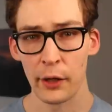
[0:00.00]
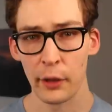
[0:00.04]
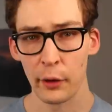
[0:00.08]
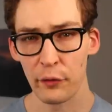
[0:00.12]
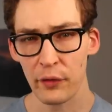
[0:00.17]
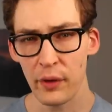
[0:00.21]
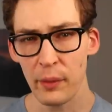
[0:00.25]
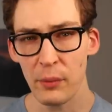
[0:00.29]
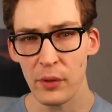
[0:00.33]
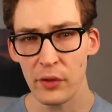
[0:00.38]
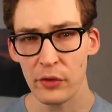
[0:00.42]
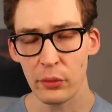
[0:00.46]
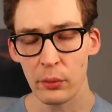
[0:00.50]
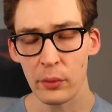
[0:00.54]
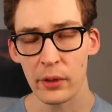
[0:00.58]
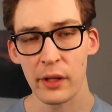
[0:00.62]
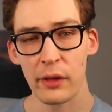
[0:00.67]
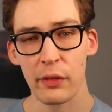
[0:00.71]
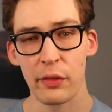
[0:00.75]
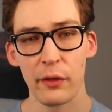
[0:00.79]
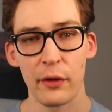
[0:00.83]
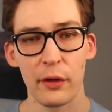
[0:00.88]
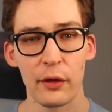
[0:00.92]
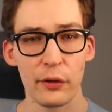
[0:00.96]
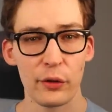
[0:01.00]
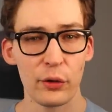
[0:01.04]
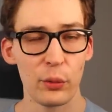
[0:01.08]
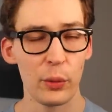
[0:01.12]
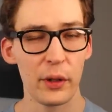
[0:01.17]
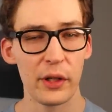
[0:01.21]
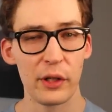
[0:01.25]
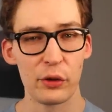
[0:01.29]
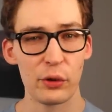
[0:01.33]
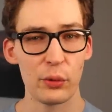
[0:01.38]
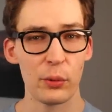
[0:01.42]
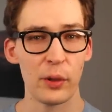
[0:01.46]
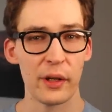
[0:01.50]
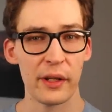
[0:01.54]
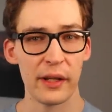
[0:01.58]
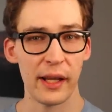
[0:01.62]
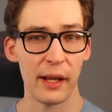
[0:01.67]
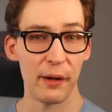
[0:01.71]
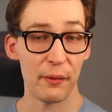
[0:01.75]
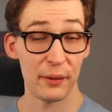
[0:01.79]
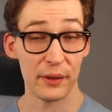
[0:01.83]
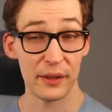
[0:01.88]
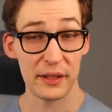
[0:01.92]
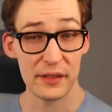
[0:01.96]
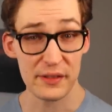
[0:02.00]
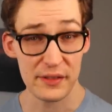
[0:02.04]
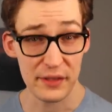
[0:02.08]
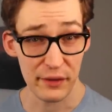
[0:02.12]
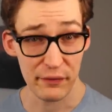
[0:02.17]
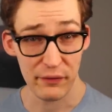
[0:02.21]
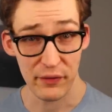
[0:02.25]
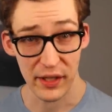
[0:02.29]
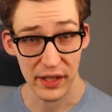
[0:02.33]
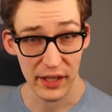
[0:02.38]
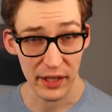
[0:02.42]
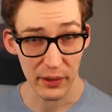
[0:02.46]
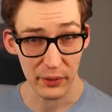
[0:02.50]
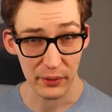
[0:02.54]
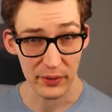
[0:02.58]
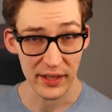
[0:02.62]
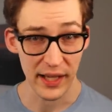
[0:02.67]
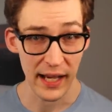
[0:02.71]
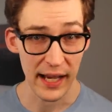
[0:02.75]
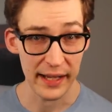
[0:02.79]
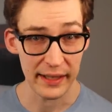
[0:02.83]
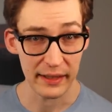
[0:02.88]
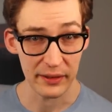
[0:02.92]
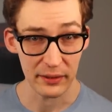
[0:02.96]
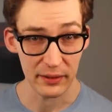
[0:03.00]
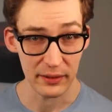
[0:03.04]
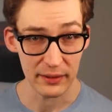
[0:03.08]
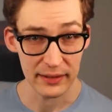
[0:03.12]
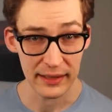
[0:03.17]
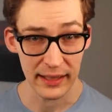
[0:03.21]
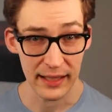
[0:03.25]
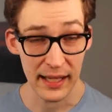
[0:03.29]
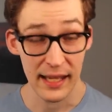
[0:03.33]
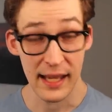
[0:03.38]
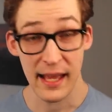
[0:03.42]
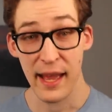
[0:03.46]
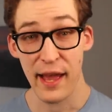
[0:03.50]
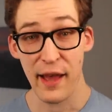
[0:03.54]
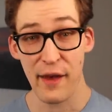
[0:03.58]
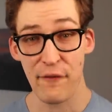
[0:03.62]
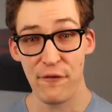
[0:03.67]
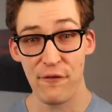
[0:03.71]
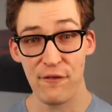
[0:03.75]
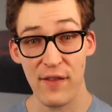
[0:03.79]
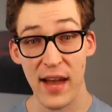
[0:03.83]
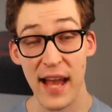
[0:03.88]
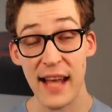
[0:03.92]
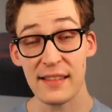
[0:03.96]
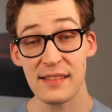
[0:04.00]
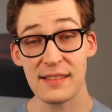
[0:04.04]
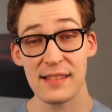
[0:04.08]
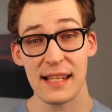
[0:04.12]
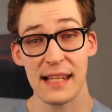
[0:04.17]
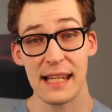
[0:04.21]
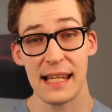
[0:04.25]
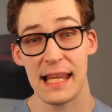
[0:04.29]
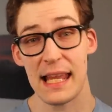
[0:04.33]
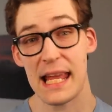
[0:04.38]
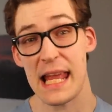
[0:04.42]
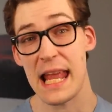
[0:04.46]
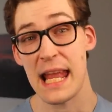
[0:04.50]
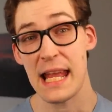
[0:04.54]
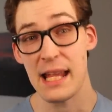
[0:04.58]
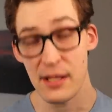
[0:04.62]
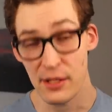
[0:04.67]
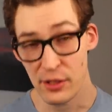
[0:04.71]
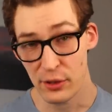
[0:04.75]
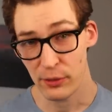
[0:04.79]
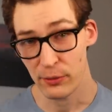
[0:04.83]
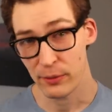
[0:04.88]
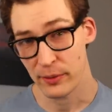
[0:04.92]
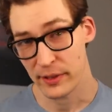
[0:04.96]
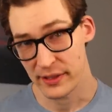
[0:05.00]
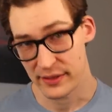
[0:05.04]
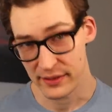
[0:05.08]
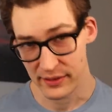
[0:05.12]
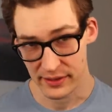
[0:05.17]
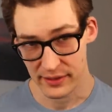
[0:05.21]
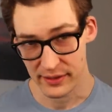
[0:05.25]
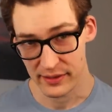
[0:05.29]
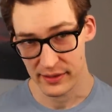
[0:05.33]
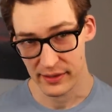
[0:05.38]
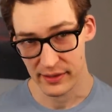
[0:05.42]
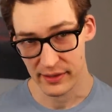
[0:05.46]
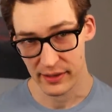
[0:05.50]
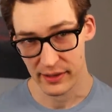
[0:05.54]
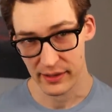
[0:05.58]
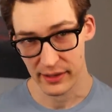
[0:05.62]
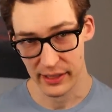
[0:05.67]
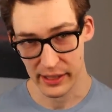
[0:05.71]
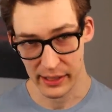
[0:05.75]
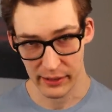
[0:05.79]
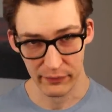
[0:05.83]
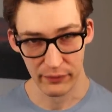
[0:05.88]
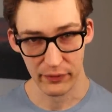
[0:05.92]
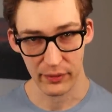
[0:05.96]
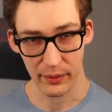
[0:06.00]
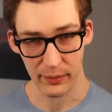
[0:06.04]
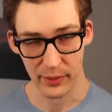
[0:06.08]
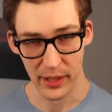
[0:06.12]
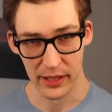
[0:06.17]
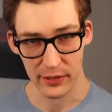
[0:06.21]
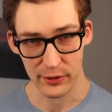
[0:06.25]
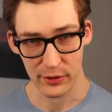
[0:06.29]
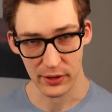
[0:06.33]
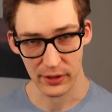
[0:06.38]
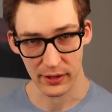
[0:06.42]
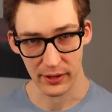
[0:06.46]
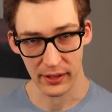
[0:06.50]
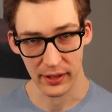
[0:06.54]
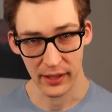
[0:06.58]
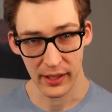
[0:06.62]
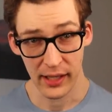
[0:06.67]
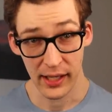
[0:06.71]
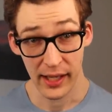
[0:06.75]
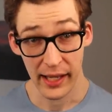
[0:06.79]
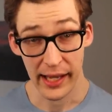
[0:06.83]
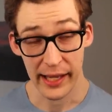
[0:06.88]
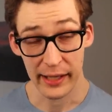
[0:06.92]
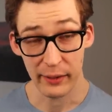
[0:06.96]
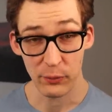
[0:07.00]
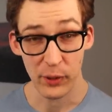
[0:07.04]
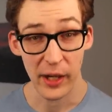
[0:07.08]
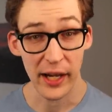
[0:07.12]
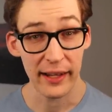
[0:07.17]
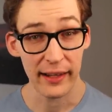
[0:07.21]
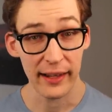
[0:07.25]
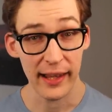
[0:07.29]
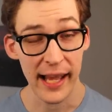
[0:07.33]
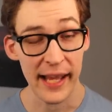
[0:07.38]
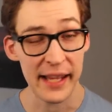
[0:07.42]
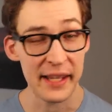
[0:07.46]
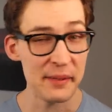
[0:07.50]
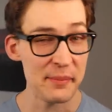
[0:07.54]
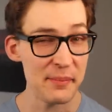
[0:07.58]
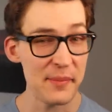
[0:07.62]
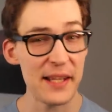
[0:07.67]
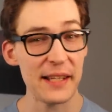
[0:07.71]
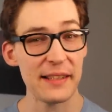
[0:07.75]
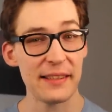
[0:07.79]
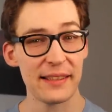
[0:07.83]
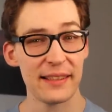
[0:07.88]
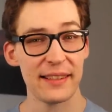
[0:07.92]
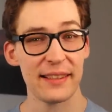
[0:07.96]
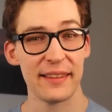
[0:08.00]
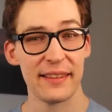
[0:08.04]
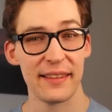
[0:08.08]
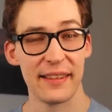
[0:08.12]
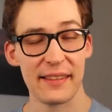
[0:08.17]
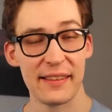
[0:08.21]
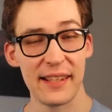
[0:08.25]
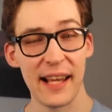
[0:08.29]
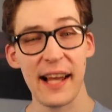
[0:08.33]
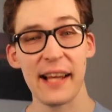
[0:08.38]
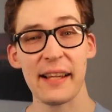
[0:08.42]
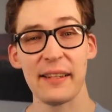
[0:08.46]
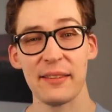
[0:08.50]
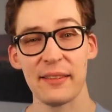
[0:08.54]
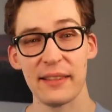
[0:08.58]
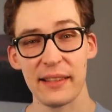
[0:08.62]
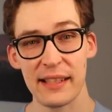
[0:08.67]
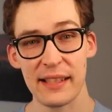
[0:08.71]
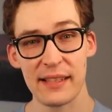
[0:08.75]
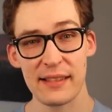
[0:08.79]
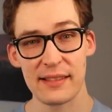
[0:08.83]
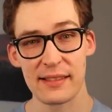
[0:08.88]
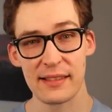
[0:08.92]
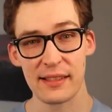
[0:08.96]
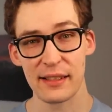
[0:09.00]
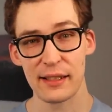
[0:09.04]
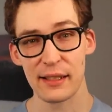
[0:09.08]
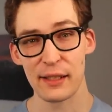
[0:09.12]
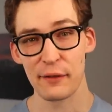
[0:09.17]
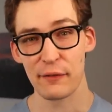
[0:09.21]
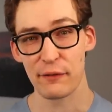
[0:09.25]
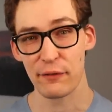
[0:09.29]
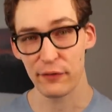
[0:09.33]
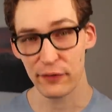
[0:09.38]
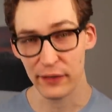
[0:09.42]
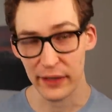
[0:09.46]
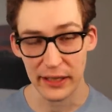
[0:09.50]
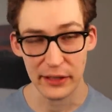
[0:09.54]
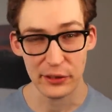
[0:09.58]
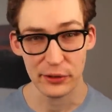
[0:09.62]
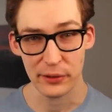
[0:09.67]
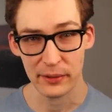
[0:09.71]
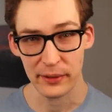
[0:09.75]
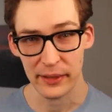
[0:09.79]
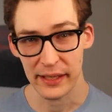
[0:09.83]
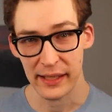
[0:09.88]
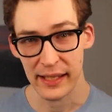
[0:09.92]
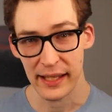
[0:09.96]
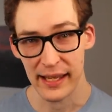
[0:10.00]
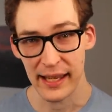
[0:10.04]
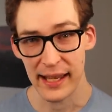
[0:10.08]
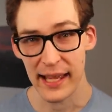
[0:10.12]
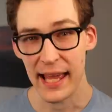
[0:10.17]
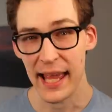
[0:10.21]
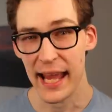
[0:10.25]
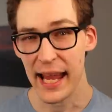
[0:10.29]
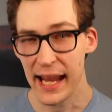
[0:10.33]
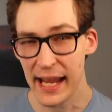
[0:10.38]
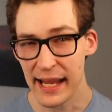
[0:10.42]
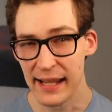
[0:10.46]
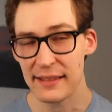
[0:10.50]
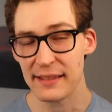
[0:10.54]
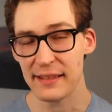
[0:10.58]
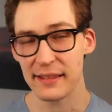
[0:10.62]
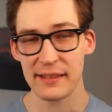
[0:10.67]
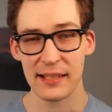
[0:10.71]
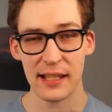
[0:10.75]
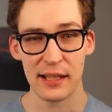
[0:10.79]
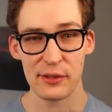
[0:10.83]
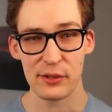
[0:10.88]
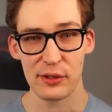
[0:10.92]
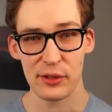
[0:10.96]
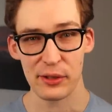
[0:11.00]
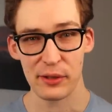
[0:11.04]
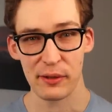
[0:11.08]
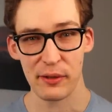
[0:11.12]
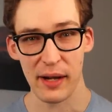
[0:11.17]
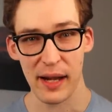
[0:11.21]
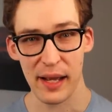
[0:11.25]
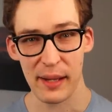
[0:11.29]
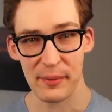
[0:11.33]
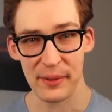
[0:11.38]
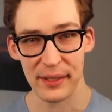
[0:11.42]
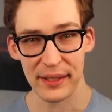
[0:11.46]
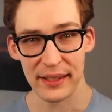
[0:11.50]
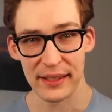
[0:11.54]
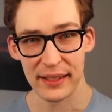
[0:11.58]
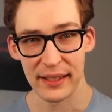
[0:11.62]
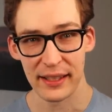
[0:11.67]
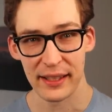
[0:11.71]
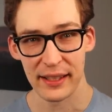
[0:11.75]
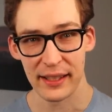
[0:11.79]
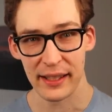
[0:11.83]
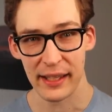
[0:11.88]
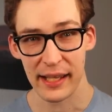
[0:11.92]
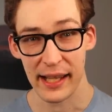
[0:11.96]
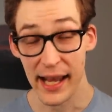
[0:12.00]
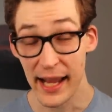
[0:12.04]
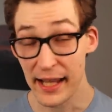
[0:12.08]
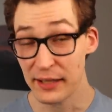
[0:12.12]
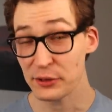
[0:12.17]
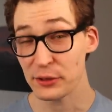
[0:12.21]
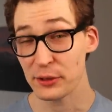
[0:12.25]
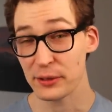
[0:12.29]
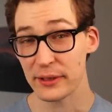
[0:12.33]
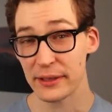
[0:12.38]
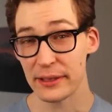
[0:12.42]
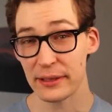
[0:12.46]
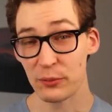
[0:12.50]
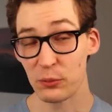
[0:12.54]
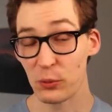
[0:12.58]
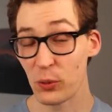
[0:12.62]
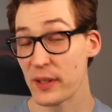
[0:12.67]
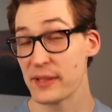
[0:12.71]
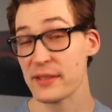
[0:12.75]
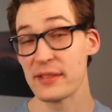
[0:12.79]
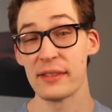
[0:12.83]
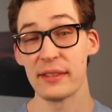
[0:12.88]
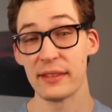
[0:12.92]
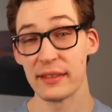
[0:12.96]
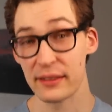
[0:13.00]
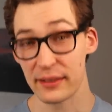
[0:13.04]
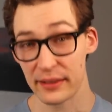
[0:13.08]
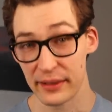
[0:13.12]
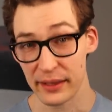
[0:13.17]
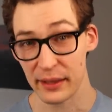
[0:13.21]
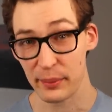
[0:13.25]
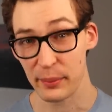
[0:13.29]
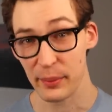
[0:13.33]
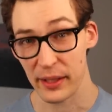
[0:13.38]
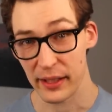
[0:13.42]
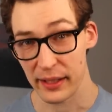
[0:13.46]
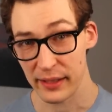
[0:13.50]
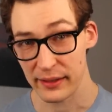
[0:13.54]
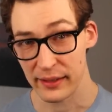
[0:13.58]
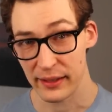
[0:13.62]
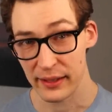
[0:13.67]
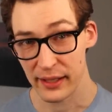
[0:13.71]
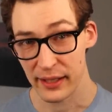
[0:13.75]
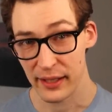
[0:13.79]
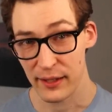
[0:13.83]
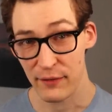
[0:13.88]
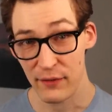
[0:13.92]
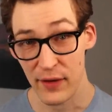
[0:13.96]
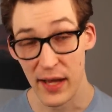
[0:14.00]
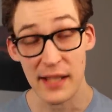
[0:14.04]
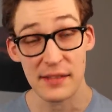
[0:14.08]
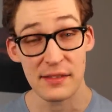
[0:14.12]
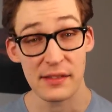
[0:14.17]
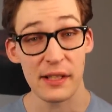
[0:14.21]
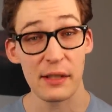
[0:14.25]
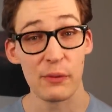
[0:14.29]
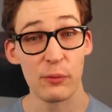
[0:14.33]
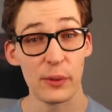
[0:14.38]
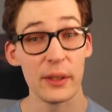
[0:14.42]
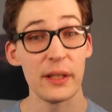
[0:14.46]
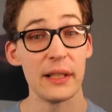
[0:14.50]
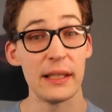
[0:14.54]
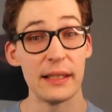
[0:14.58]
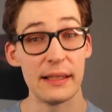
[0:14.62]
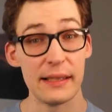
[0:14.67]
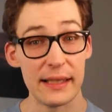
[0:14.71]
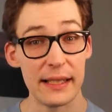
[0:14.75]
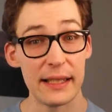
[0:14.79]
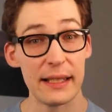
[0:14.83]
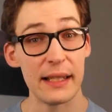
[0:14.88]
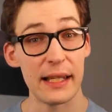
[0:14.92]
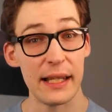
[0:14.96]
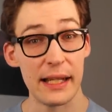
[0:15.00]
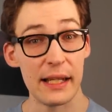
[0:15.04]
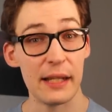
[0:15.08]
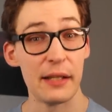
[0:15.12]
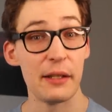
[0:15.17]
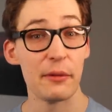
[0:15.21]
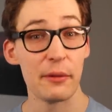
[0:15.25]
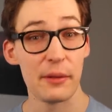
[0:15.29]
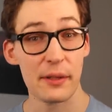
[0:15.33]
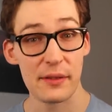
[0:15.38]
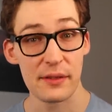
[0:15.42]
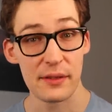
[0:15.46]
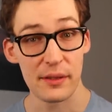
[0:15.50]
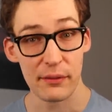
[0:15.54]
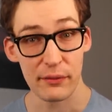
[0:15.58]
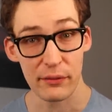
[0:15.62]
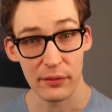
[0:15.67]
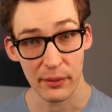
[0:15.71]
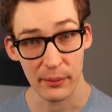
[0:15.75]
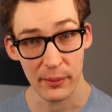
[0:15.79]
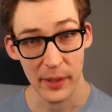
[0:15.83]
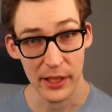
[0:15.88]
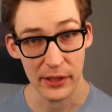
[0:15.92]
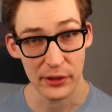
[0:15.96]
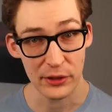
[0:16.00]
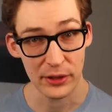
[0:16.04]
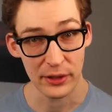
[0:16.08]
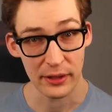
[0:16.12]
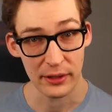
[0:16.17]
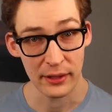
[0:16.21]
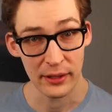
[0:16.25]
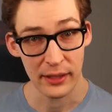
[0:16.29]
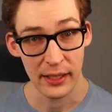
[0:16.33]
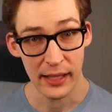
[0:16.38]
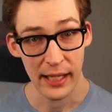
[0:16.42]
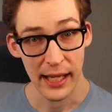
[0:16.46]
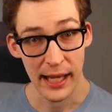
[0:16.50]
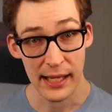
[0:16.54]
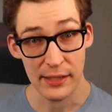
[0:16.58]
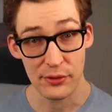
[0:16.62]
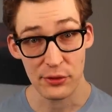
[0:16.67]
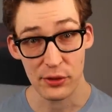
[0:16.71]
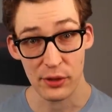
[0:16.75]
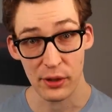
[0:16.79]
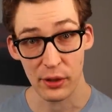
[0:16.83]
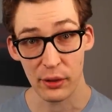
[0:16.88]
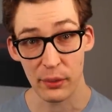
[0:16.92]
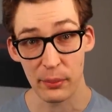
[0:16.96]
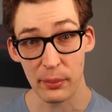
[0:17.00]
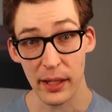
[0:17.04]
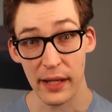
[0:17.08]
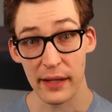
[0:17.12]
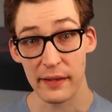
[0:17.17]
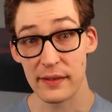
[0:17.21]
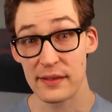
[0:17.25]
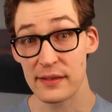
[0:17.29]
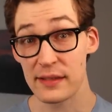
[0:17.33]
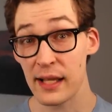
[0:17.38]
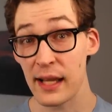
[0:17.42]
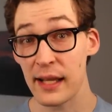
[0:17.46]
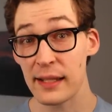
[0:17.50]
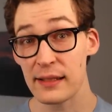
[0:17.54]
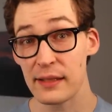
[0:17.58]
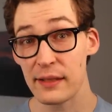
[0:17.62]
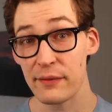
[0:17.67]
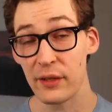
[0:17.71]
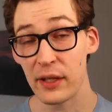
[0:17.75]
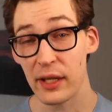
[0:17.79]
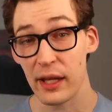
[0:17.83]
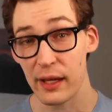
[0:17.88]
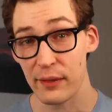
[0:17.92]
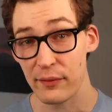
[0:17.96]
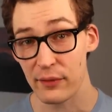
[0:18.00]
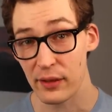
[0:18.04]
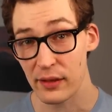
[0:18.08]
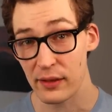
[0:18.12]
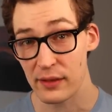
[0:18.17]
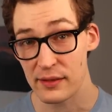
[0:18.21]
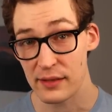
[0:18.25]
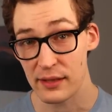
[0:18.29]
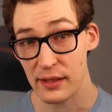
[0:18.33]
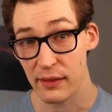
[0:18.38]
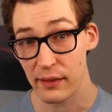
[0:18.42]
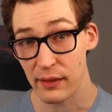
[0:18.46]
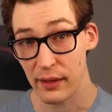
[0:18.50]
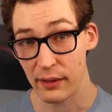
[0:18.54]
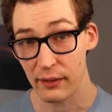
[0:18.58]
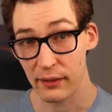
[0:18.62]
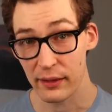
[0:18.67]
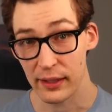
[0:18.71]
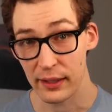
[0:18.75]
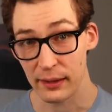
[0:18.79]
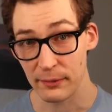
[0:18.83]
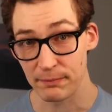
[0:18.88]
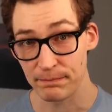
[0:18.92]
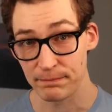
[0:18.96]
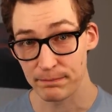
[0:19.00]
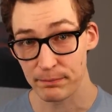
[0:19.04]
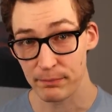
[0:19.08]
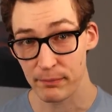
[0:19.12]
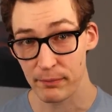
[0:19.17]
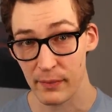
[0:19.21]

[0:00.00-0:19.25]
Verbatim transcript: On November 23, 2020, I released a video titled Fasting Increases Inflammation. And while I admit the title is conflictory and attention grabbing, it actually wasn't clickbait. Fasting really did increase inflammation, as shown by the scientific evidence therein.